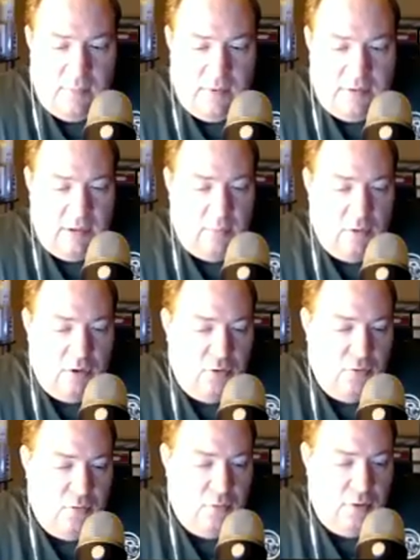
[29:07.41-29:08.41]
Similar
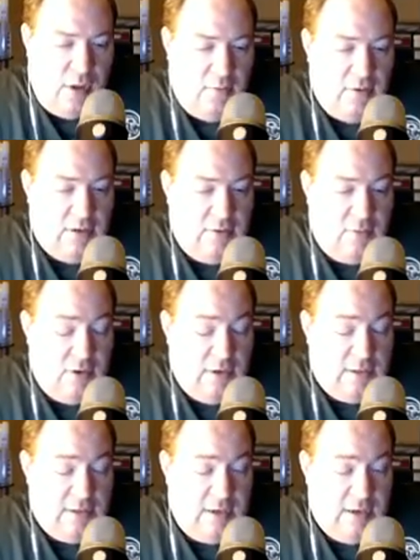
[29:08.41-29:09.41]
to what he
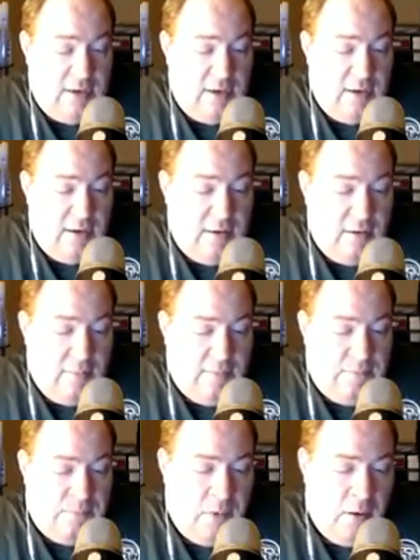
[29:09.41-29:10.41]
said in
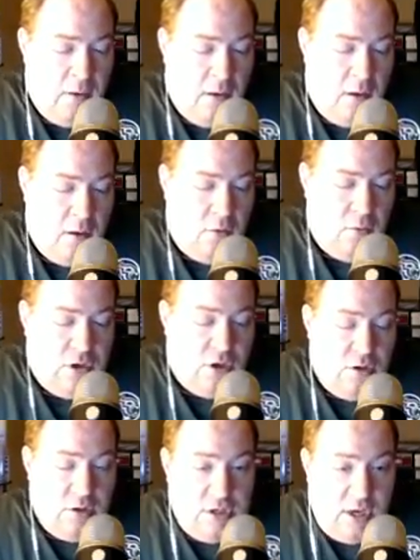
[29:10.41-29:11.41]
Return
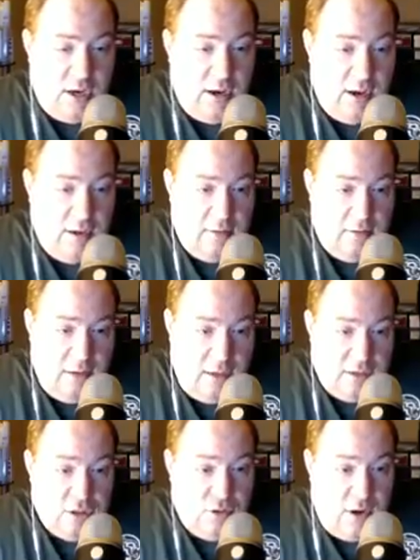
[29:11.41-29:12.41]
of the Jedi,
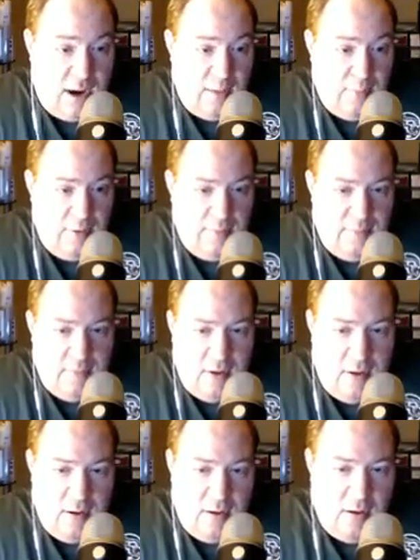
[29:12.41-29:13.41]
it's a trap.
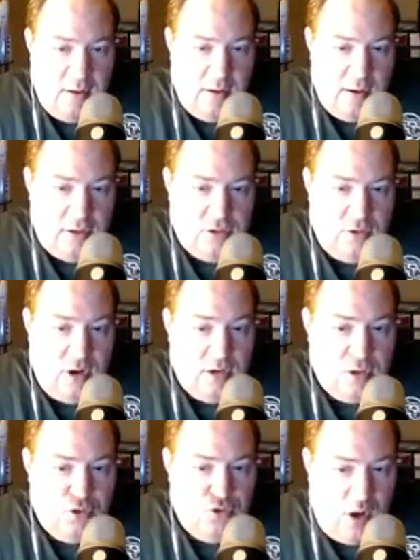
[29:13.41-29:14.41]
He's trying to
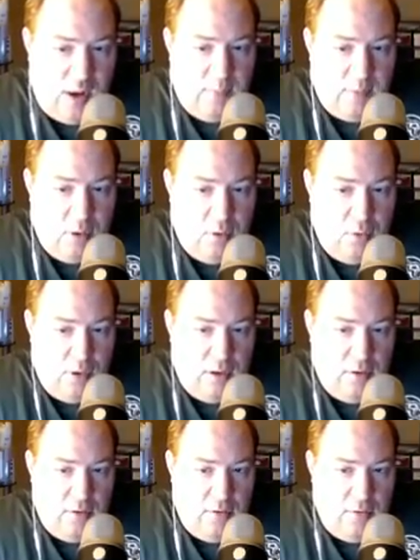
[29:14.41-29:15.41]
trap you
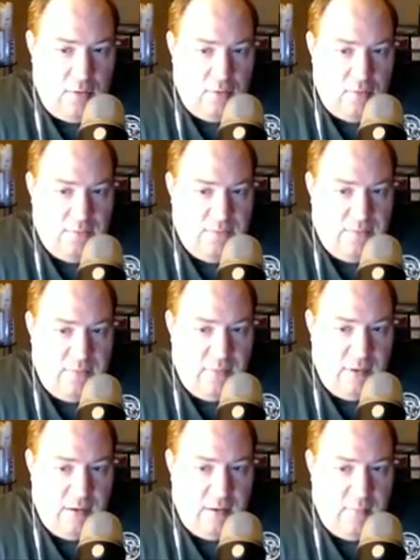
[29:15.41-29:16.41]
into
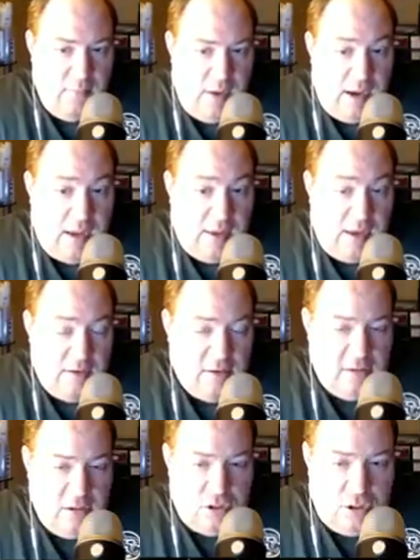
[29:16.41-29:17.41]
making that
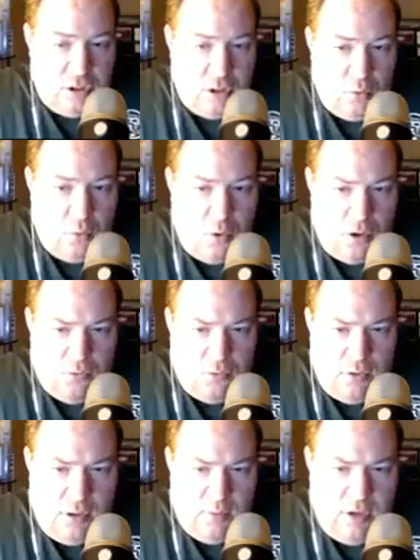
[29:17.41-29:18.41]
decision. Do you want to
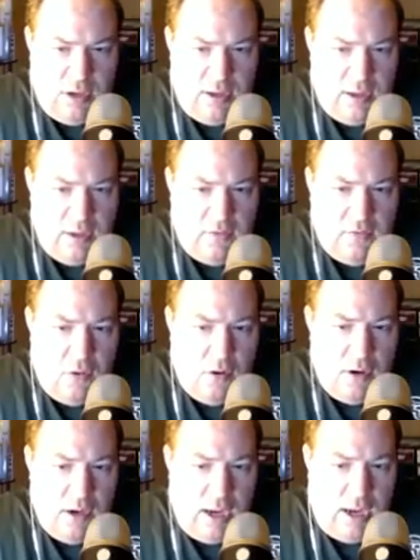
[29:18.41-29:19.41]
really play that last
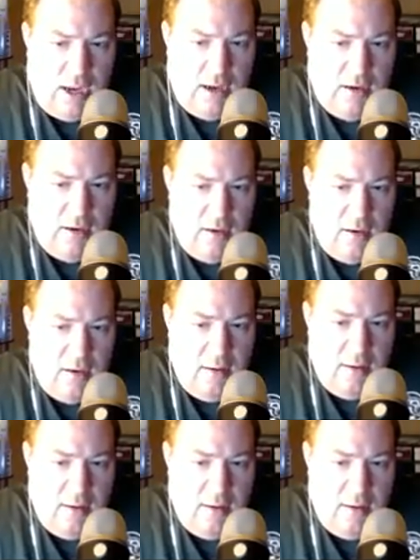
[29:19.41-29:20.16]
card in hand?